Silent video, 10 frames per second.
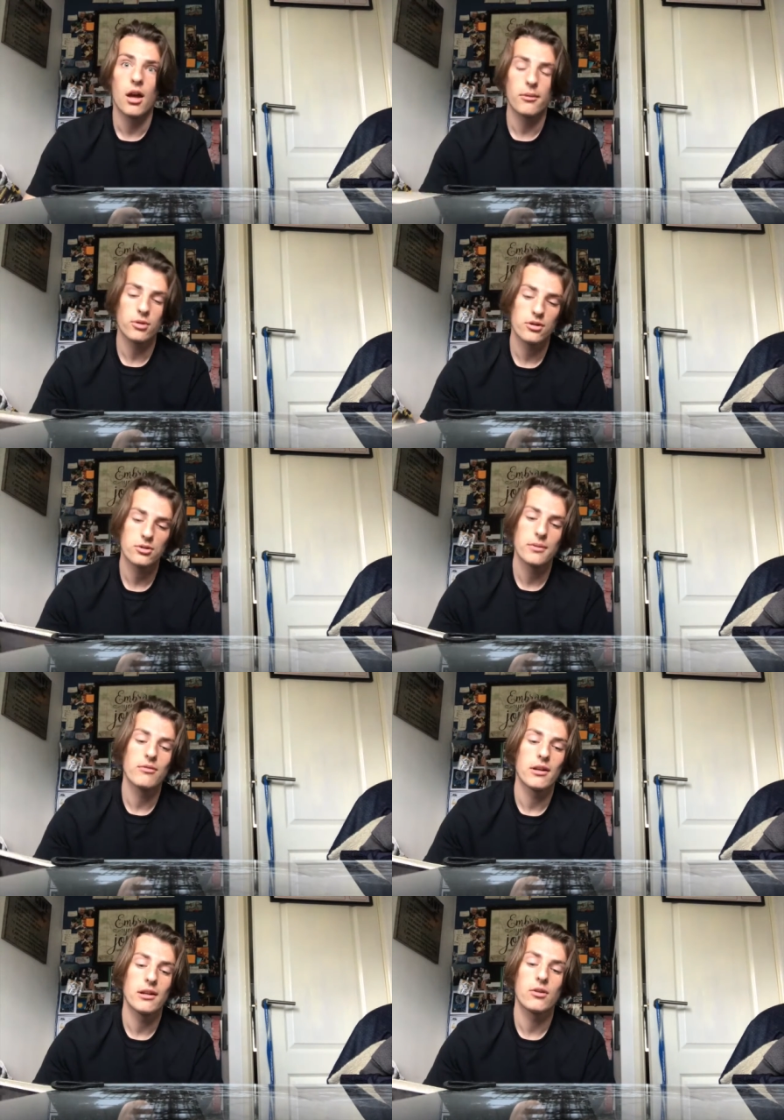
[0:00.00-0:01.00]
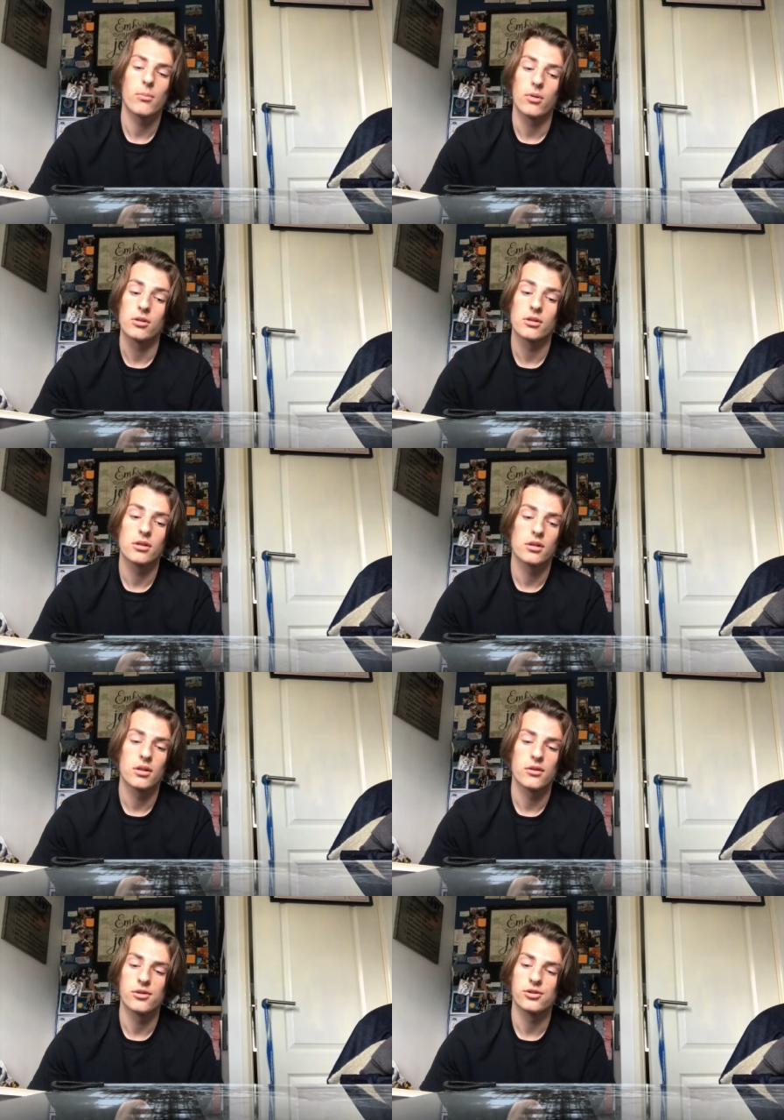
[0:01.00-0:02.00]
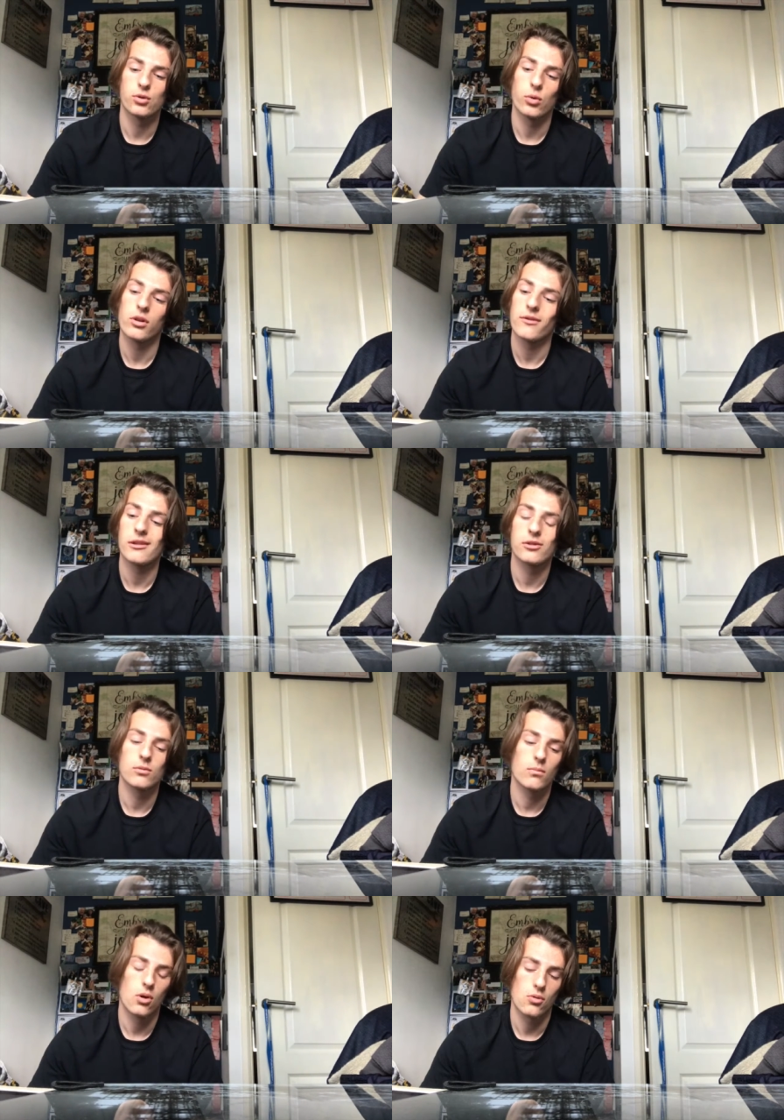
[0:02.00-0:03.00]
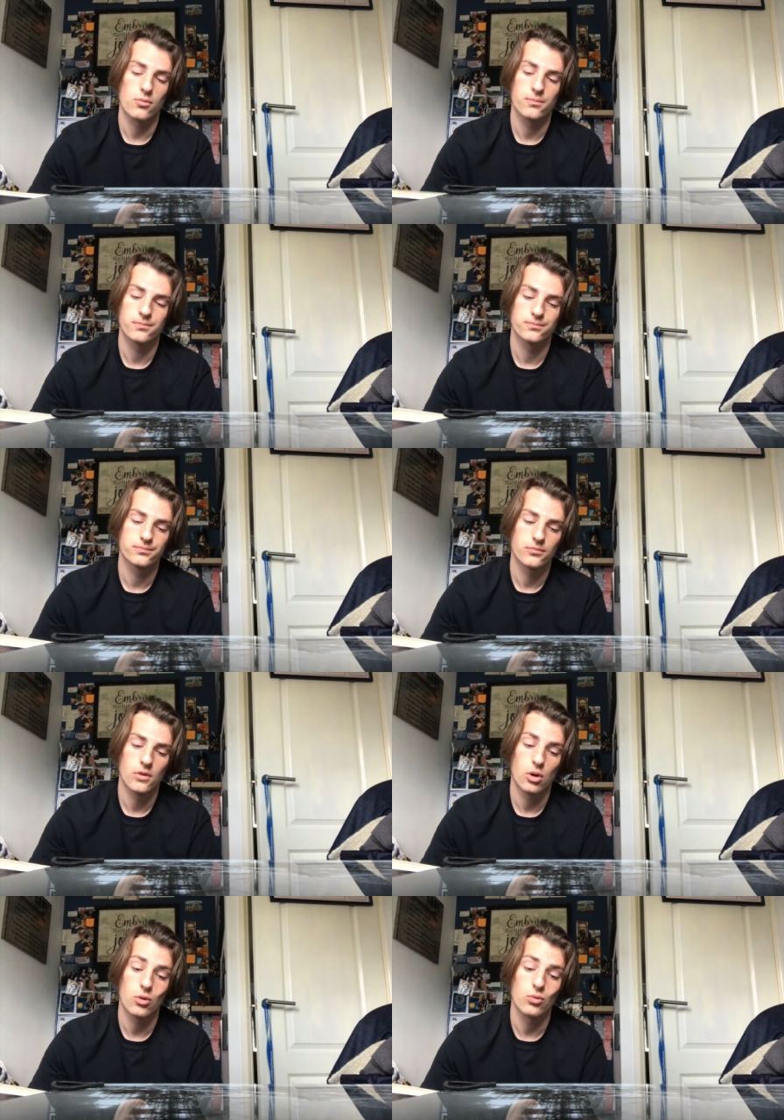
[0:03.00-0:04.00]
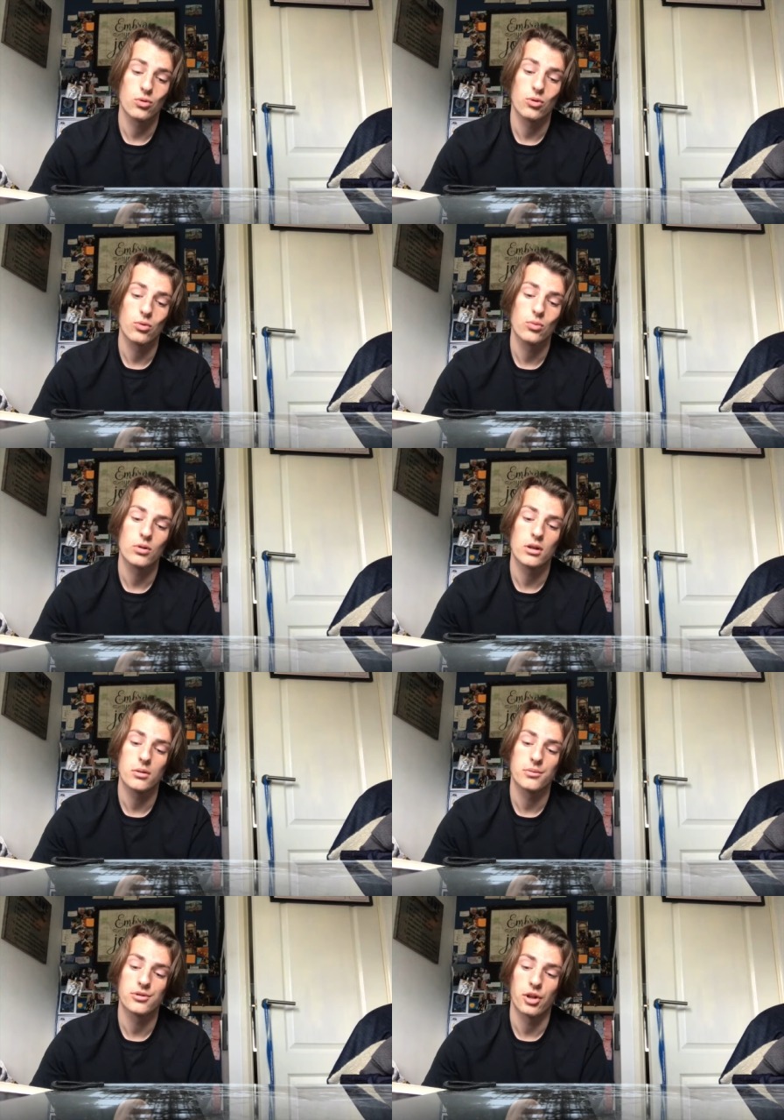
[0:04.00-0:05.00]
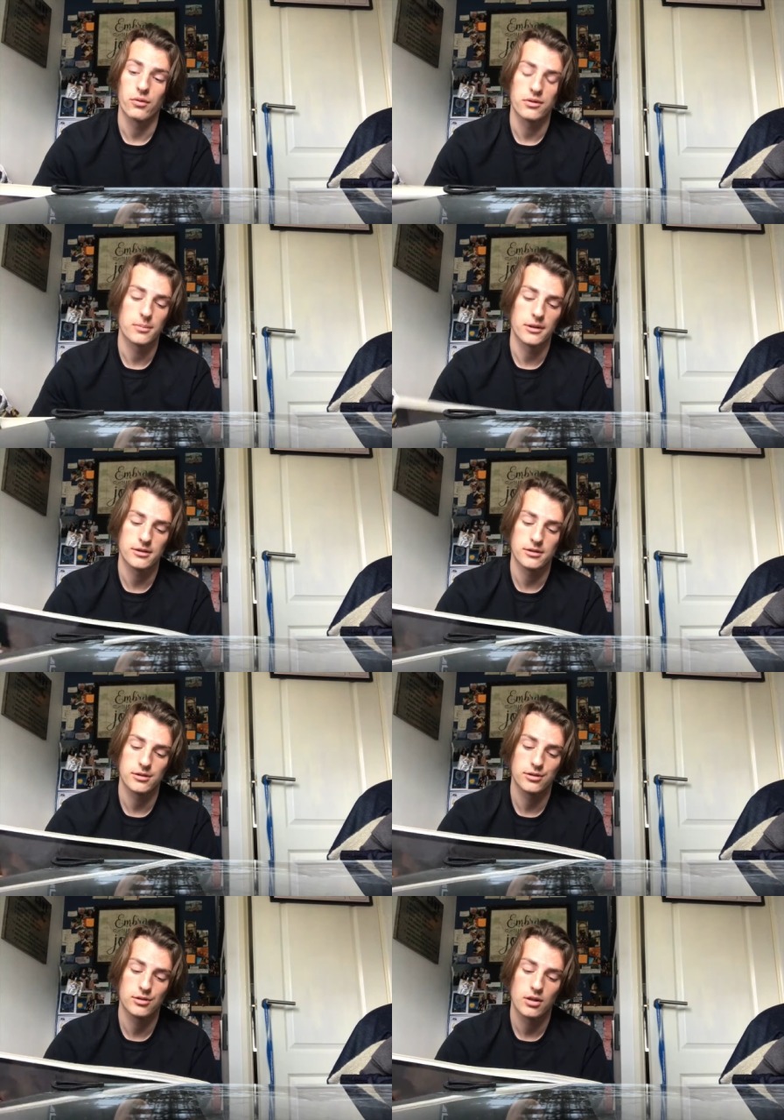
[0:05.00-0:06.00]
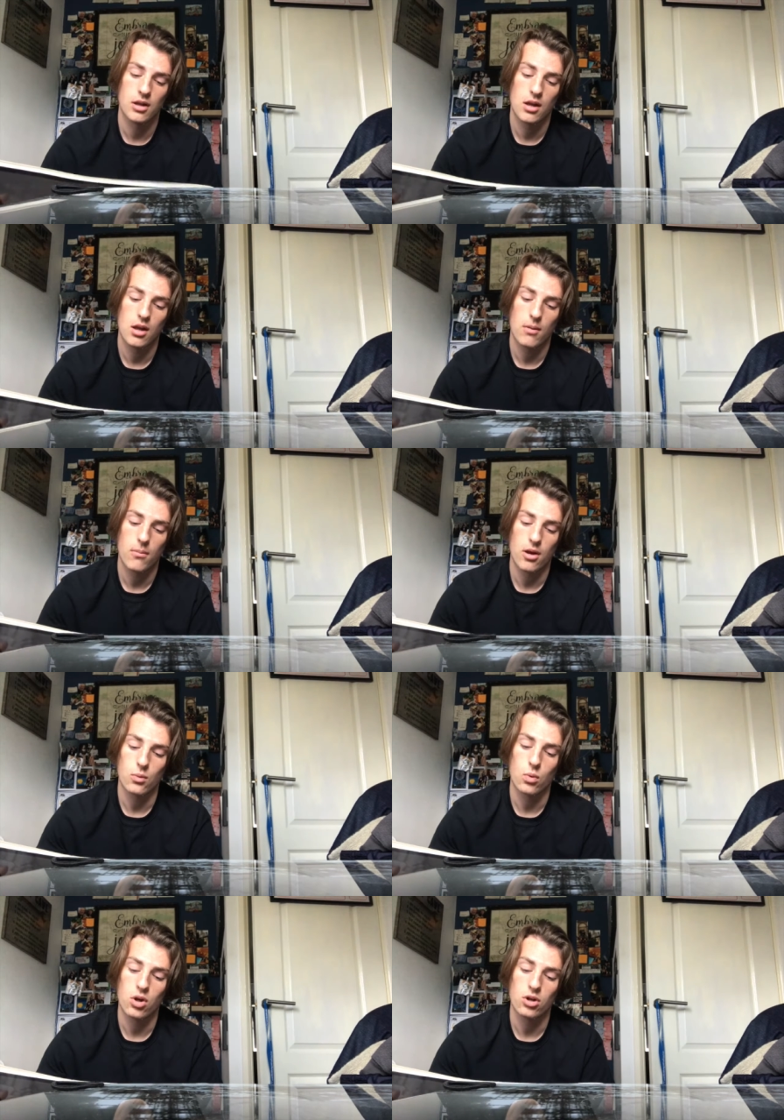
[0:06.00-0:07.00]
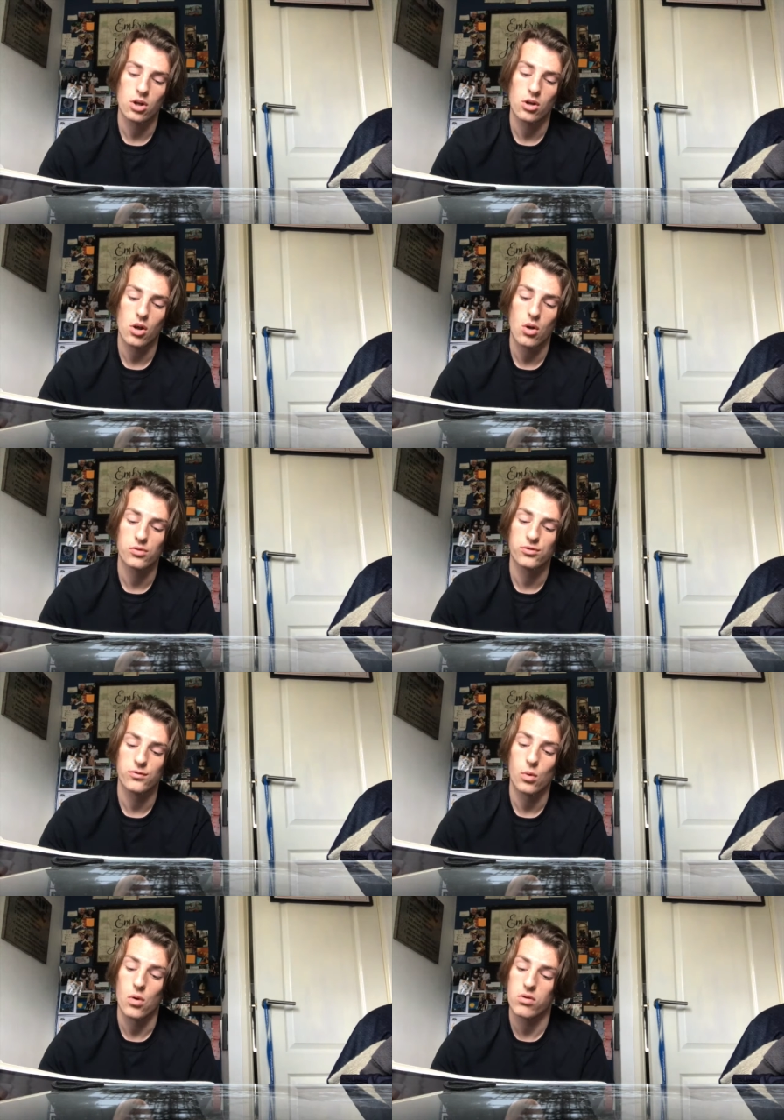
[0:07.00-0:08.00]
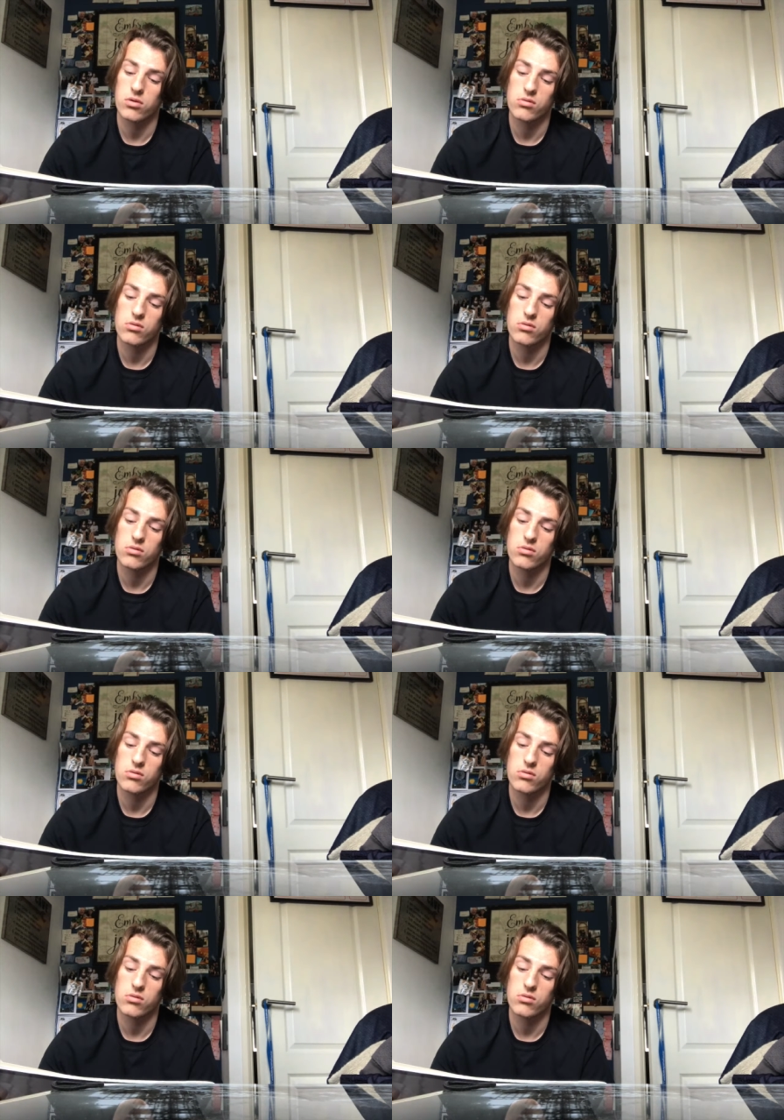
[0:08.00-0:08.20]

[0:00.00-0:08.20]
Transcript: I'm going to be reading the book, The Story of the Little Mole Who Knew It Was None of His Business by Werner Holtzforth.